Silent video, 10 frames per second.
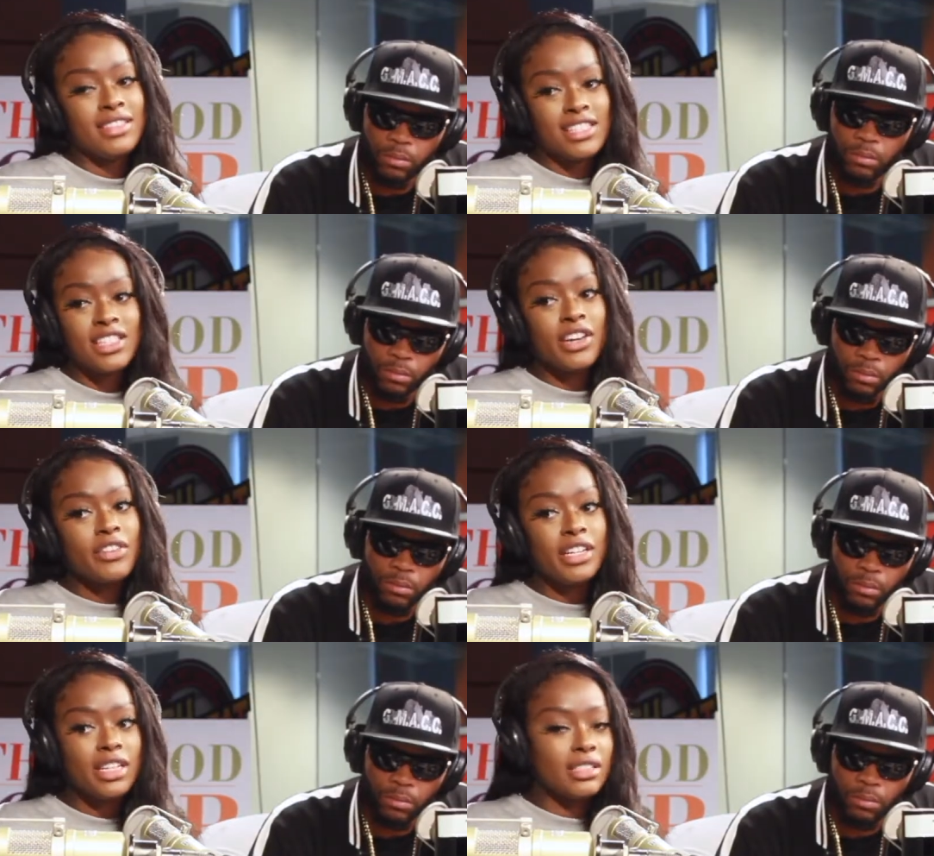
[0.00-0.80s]
Speaker 1: The
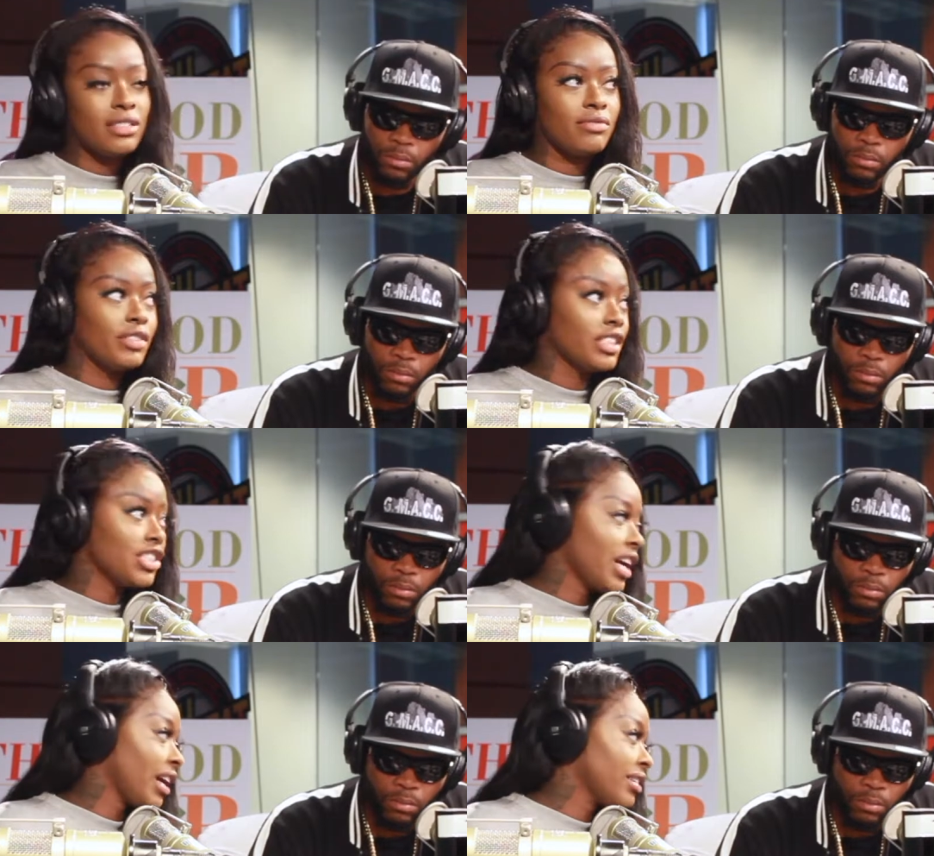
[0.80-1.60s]
security doesn't really
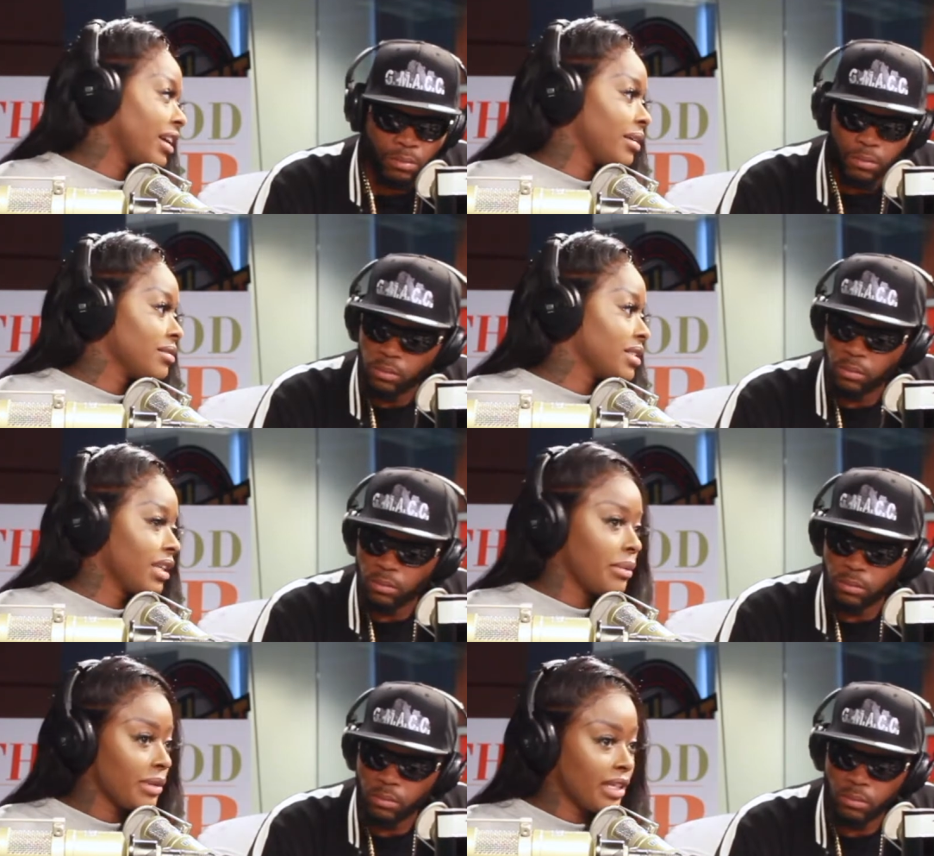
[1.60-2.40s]
check like
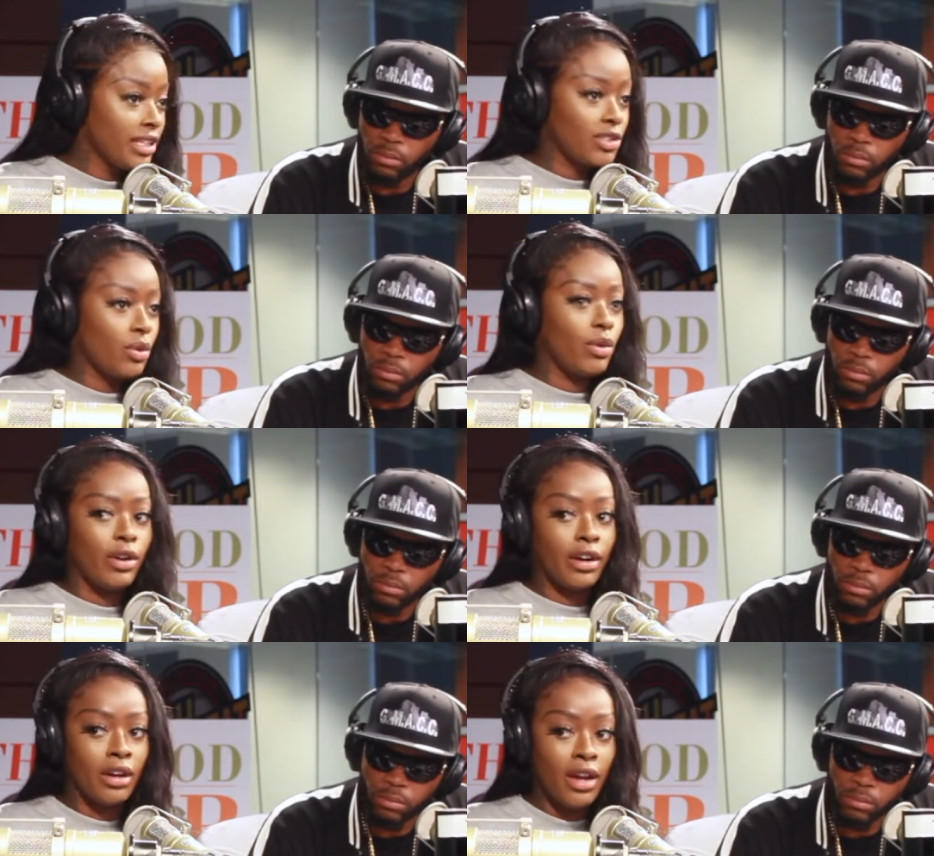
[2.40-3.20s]
celebrities
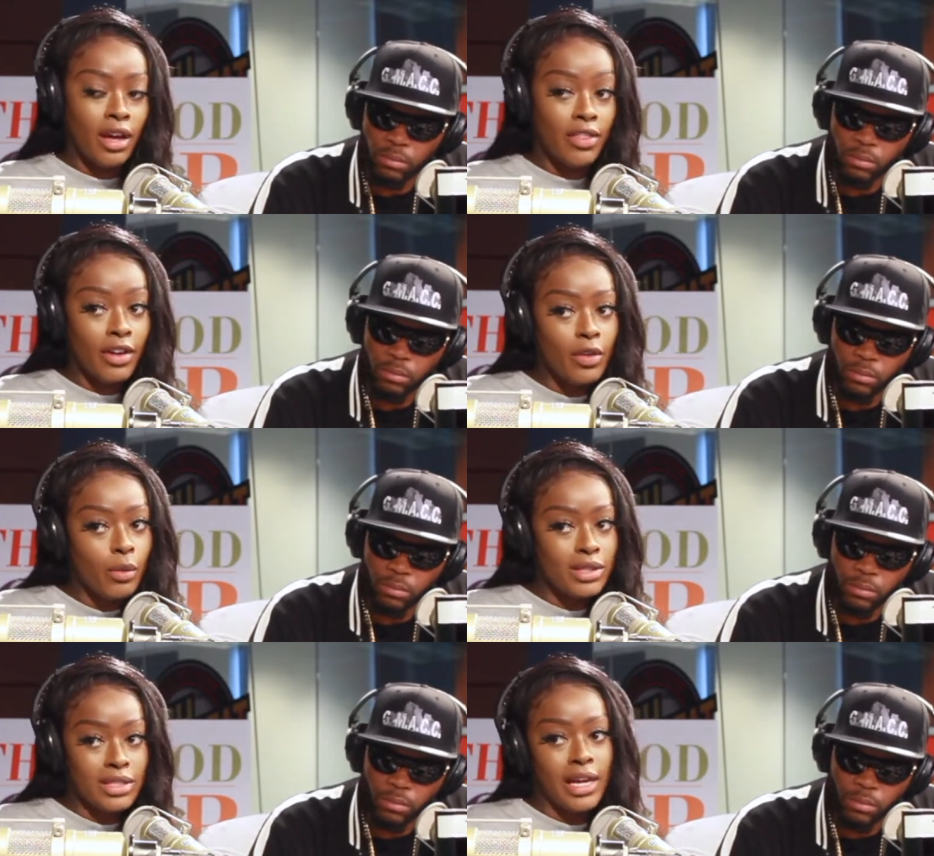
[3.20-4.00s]
or and they're the
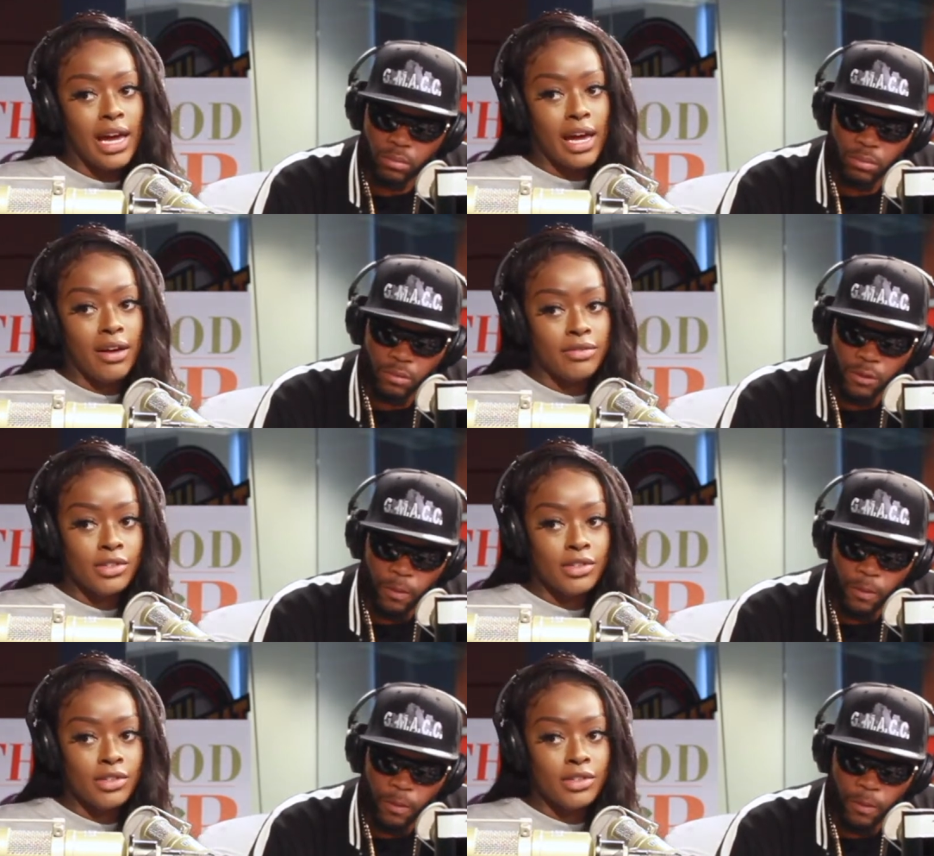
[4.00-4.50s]
ones that have,